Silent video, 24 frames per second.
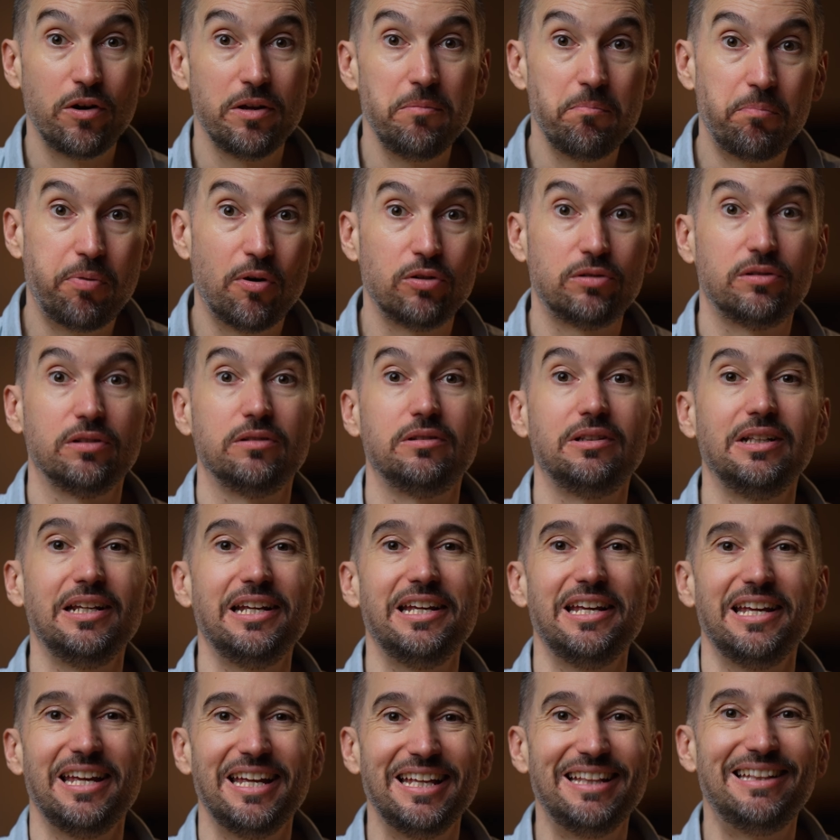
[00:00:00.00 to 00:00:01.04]

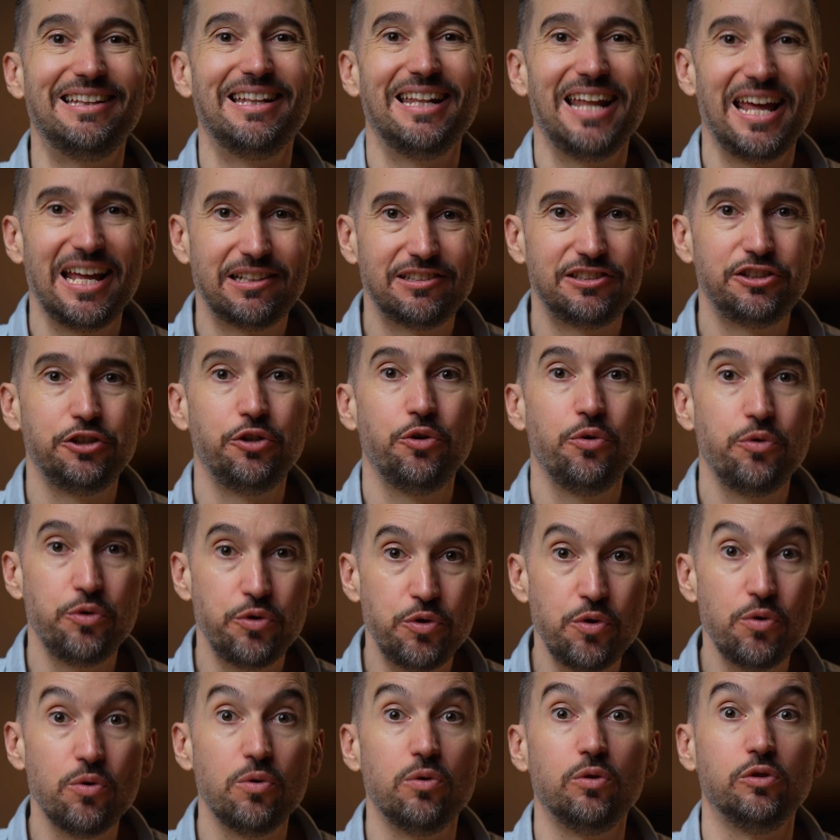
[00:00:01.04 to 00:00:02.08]
importantly, it lets you
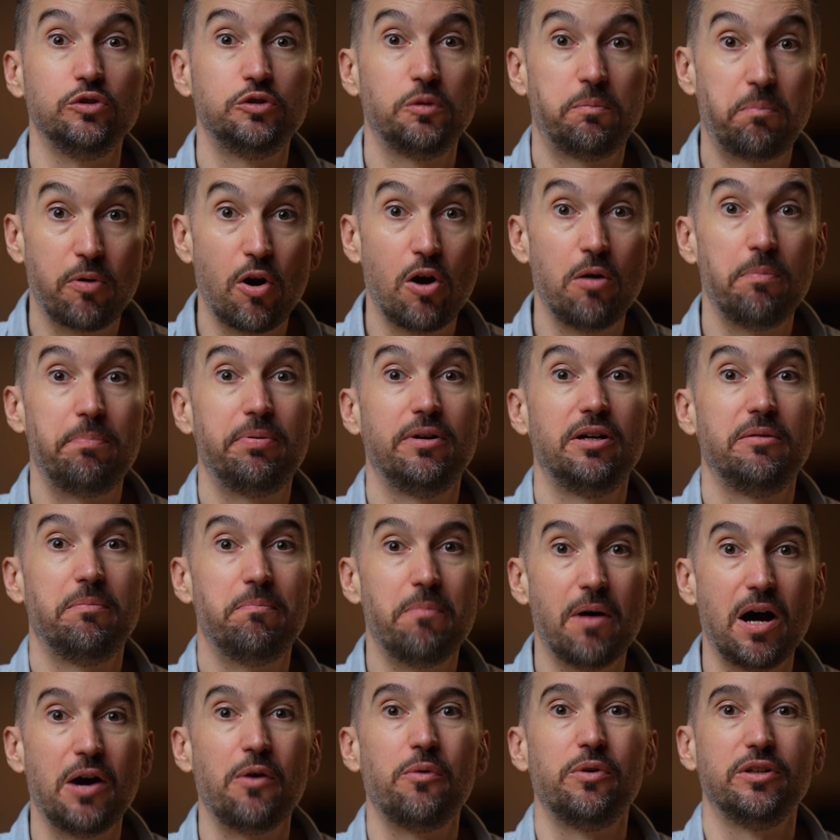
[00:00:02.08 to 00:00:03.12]
use proper
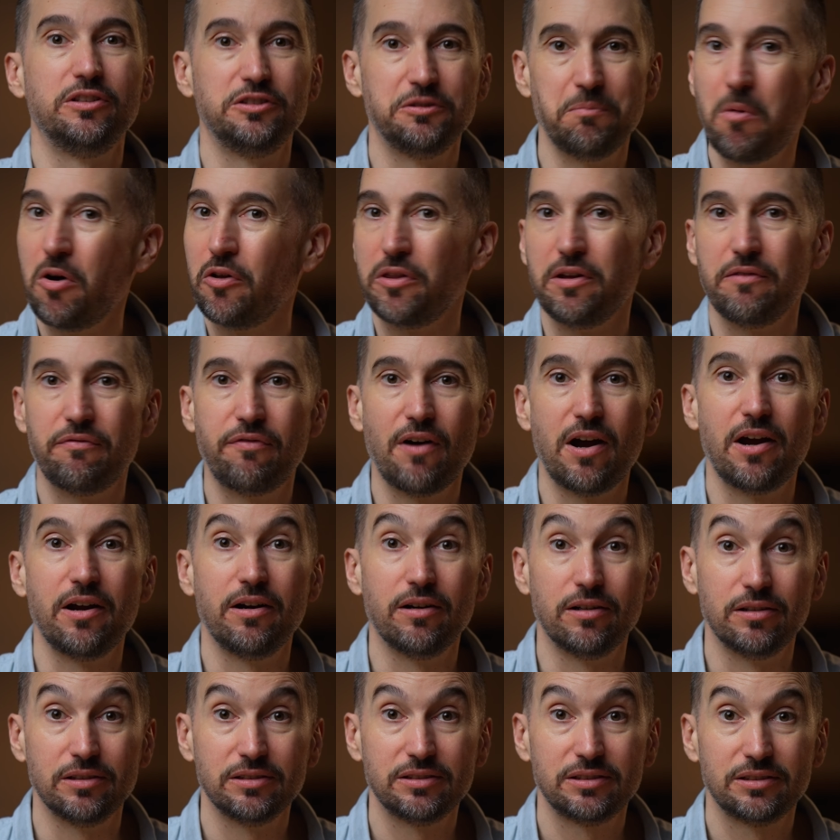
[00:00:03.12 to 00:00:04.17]
Bowens
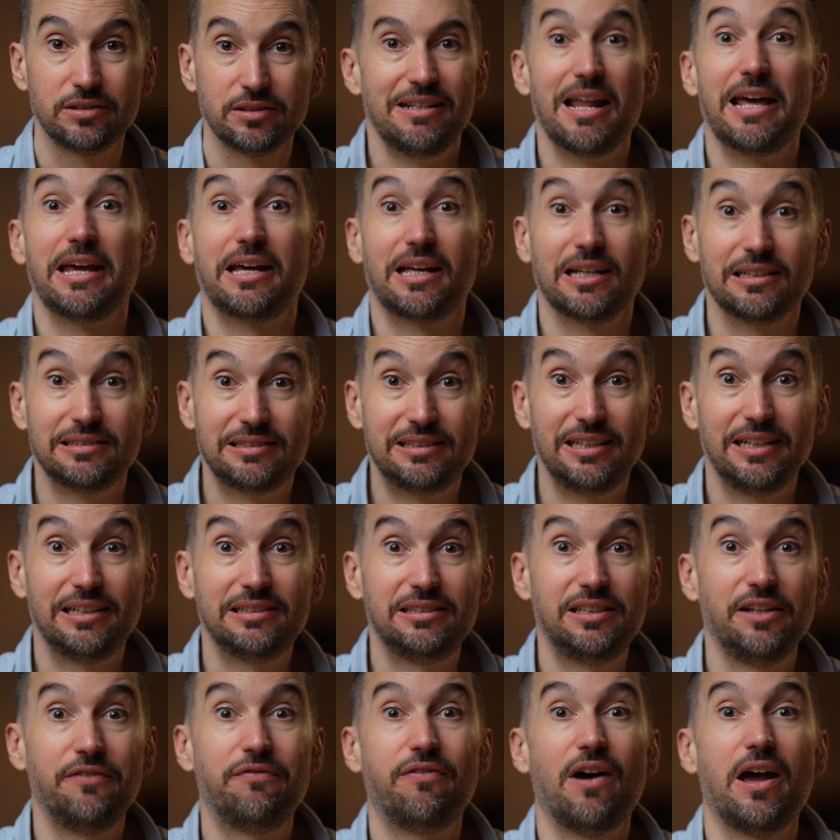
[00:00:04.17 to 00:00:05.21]
modifiers, like a
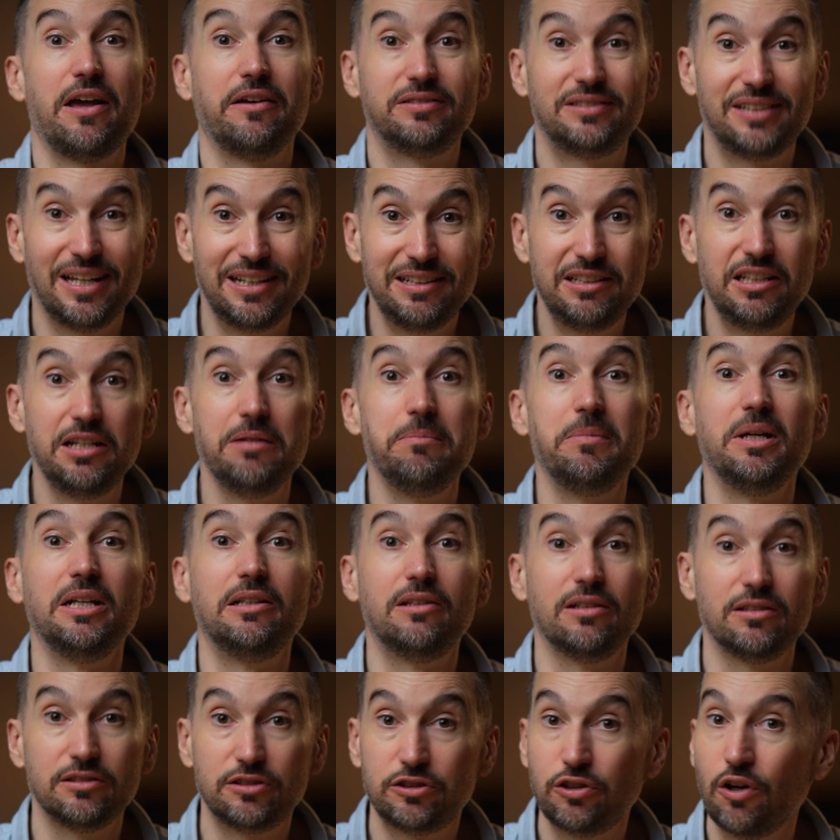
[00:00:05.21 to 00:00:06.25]
65cm
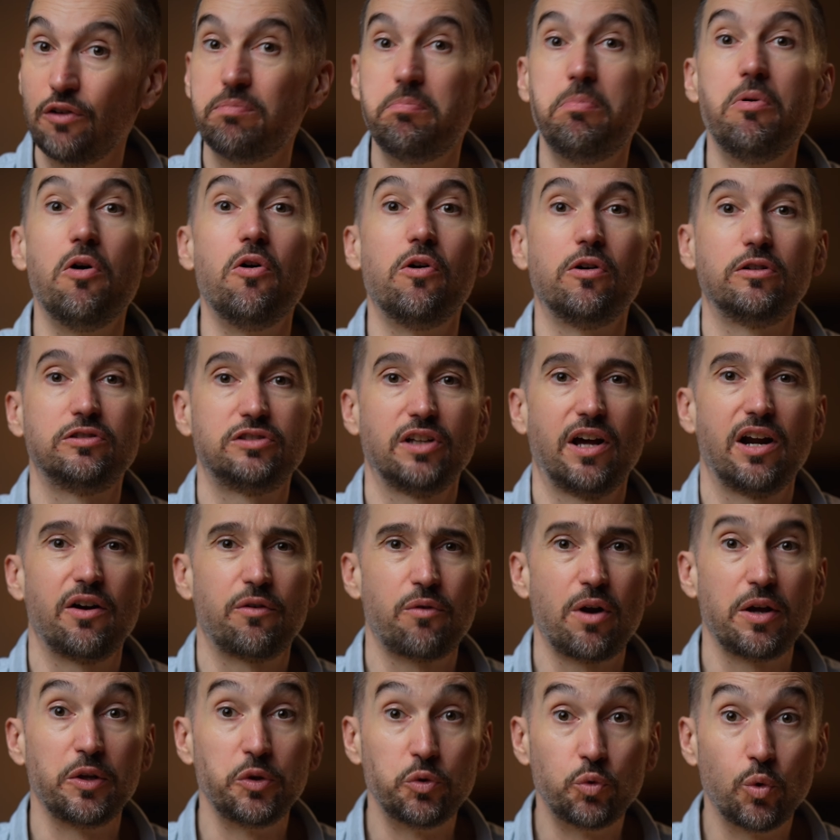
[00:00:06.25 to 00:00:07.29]
softbox
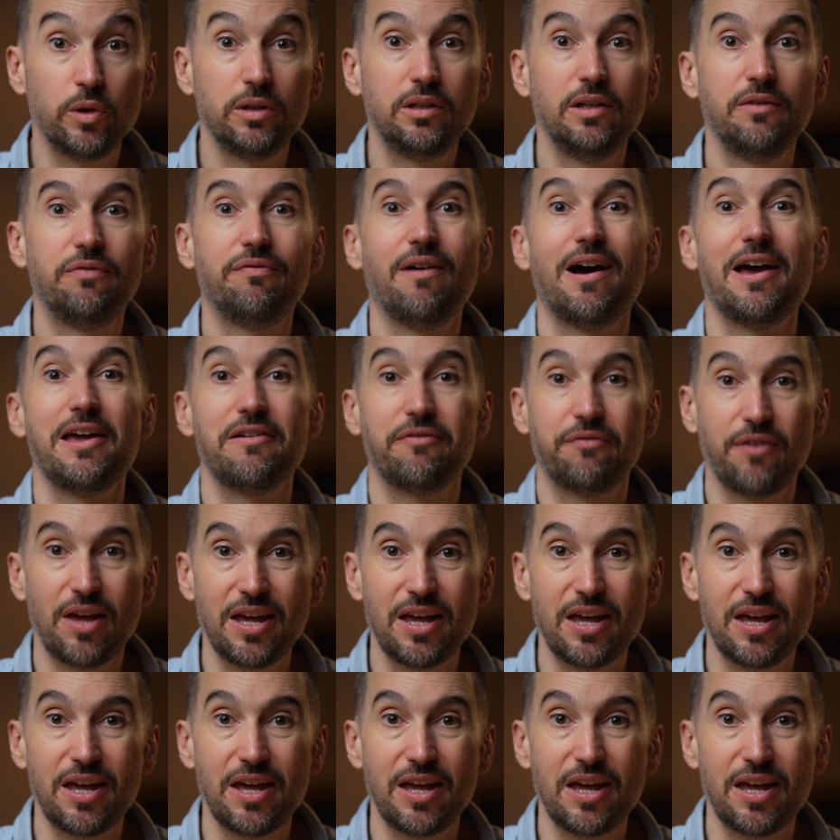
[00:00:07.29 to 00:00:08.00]
around 25